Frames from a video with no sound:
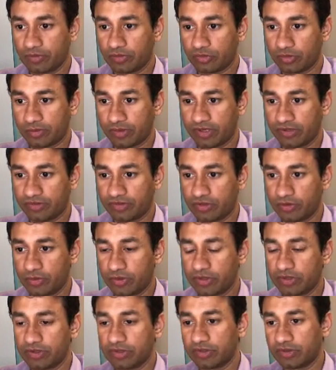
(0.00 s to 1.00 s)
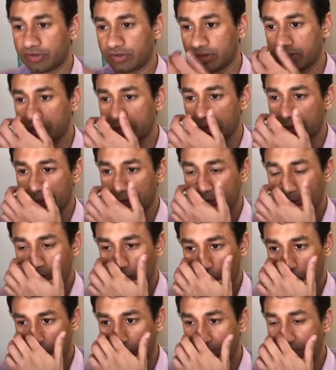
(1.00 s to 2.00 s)
So by executing this, uh,
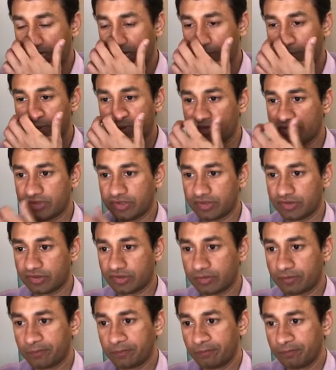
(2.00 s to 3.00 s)
what happens is